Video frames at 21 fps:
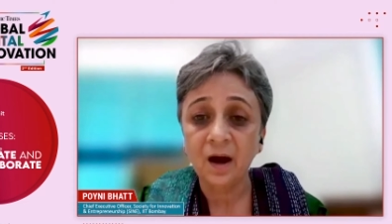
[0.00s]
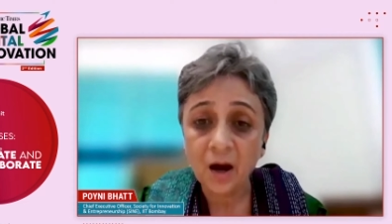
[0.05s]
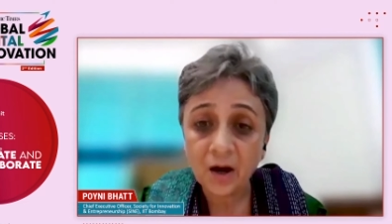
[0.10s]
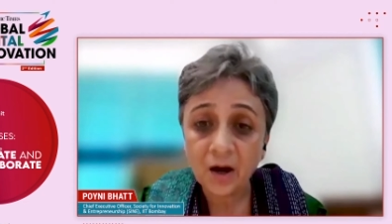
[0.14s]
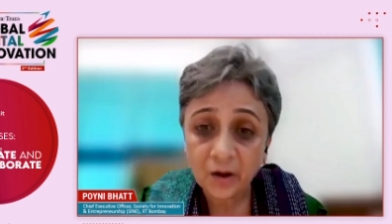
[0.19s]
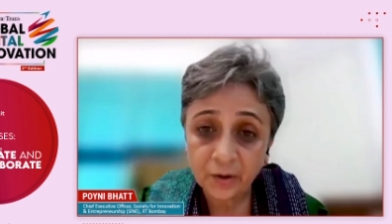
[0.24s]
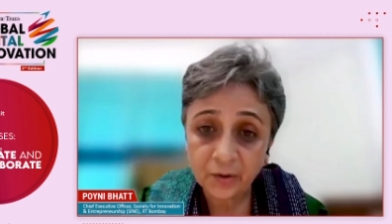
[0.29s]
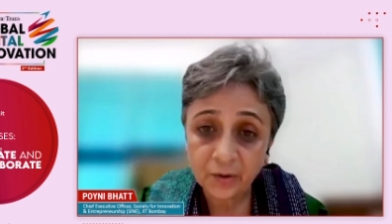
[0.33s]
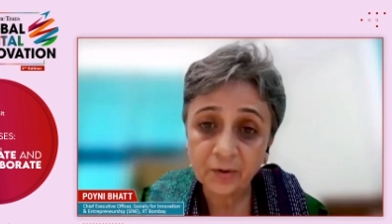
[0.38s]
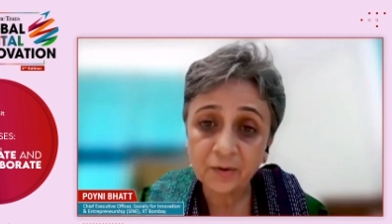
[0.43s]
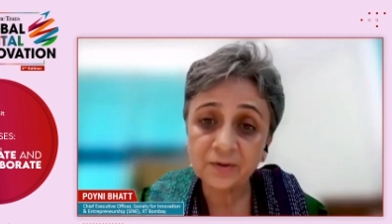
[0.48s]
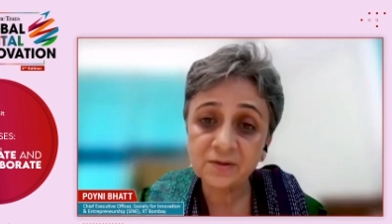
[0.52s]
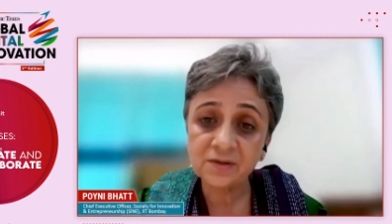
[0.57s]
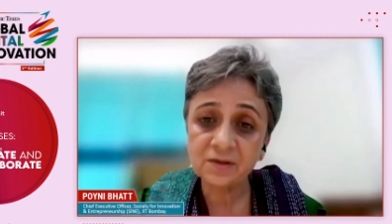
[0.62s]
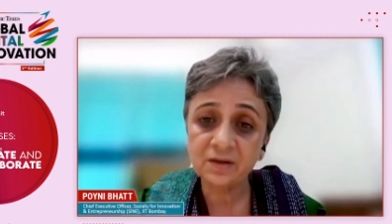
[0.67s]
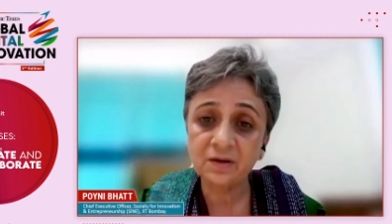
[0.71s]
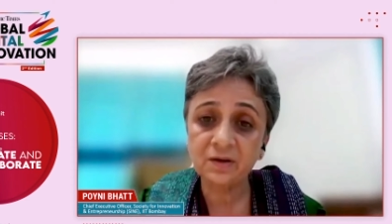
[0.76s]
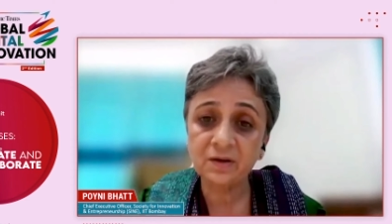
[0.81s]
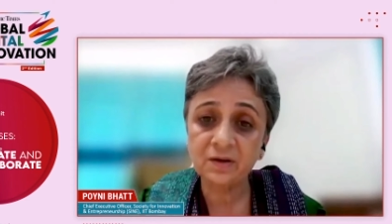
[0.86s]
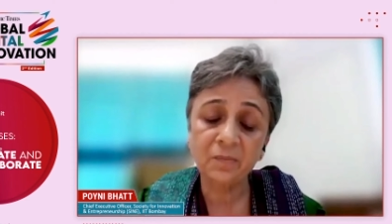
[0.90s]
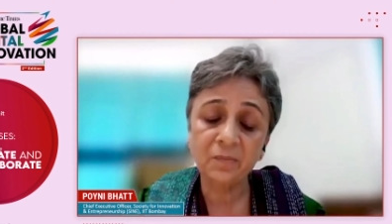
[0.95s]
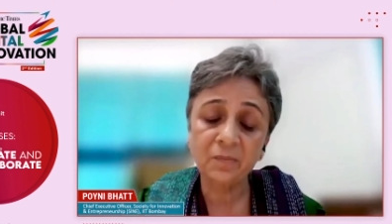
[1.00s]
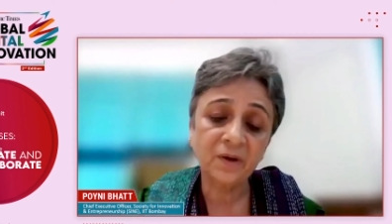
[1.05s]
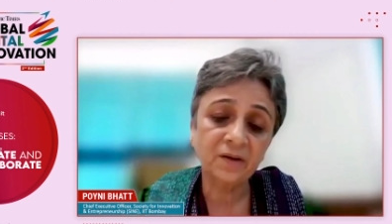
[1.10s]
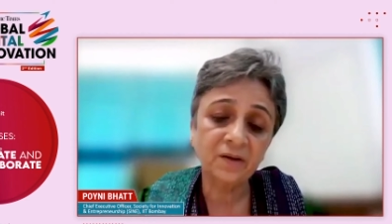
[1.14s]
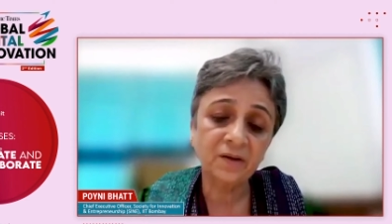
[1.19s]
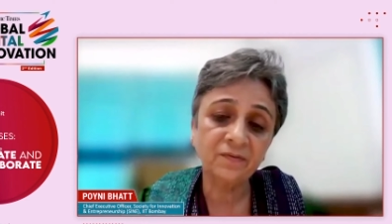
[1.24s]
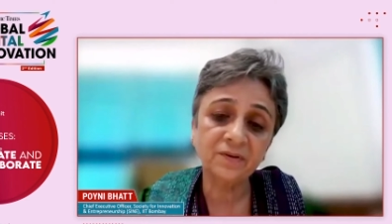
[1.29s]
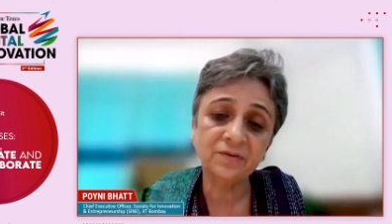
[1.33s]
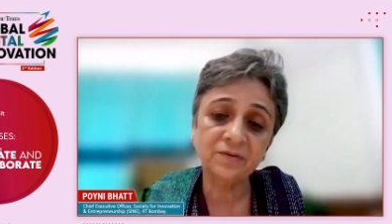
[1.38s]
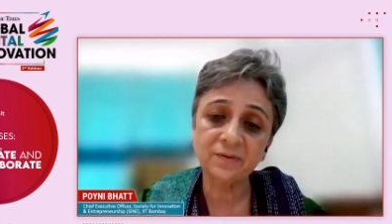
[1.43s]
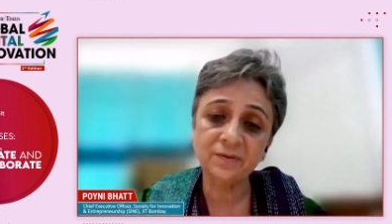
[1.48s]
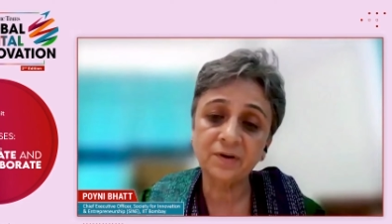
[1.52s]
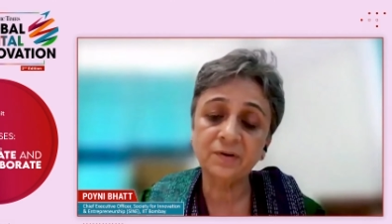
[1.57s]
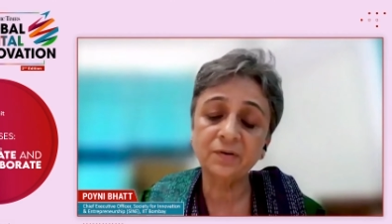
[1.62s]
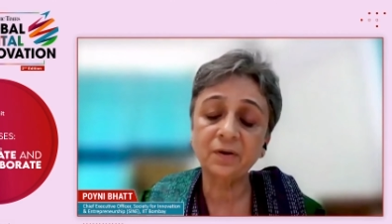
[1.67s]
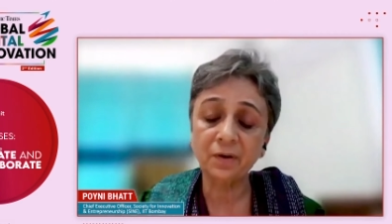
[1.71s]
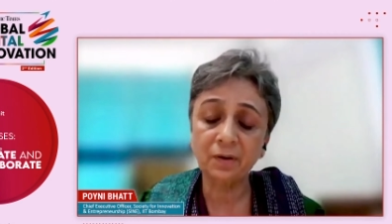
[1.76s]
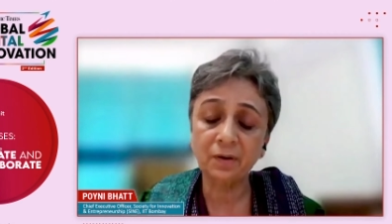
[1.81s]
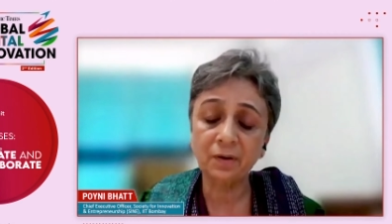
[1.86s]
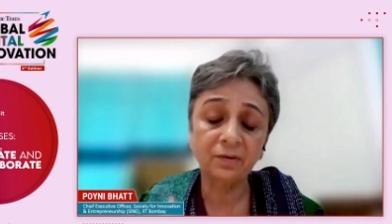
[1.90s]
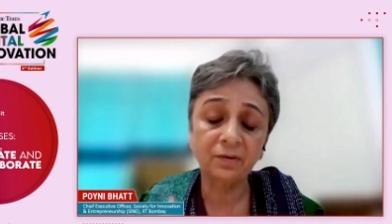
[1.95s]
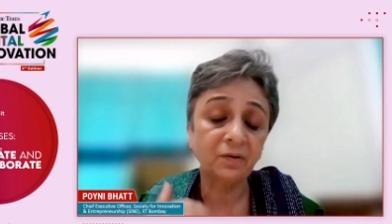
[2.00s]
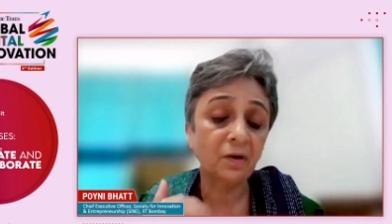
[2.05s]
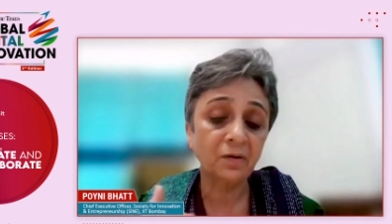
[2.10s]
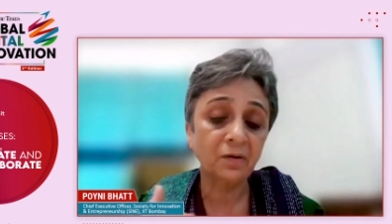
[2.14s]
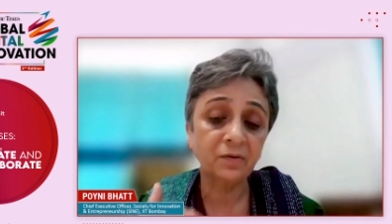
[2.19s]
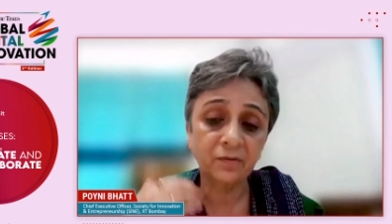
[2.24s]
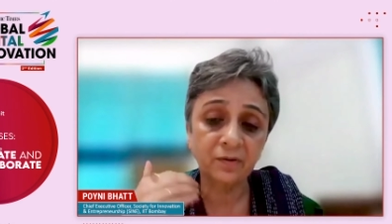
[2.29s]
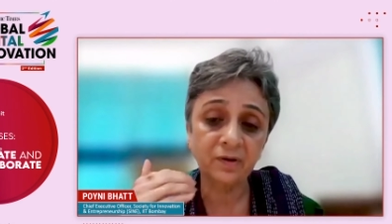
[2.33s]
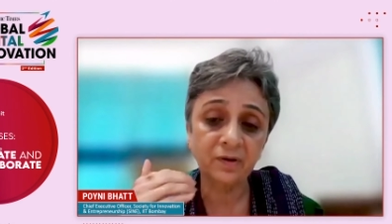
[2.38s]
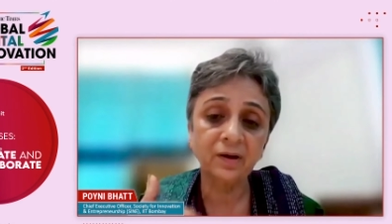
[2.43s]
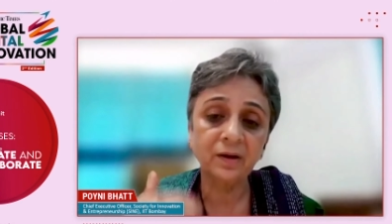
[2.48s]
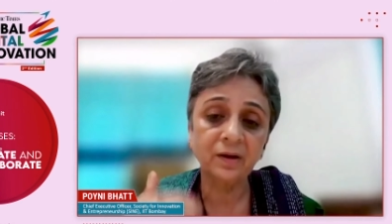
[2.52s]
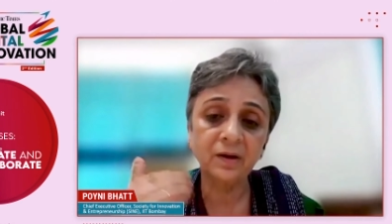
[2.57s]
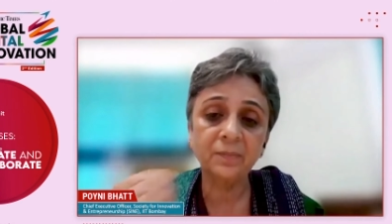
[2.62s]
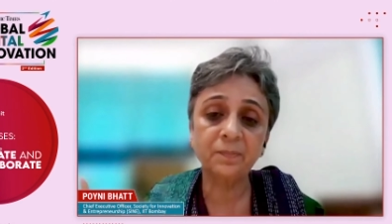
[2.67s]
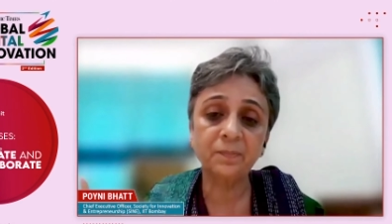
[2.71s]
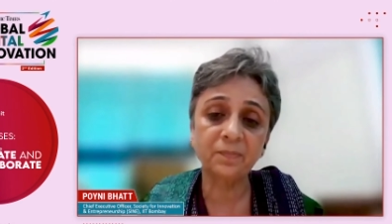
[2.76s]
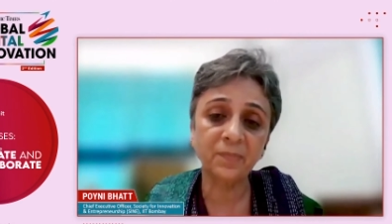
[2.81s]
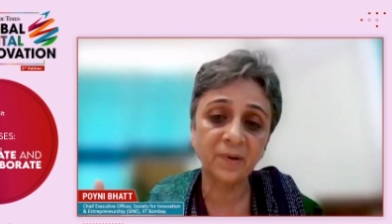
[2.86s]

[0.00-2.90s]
across the domain which were not really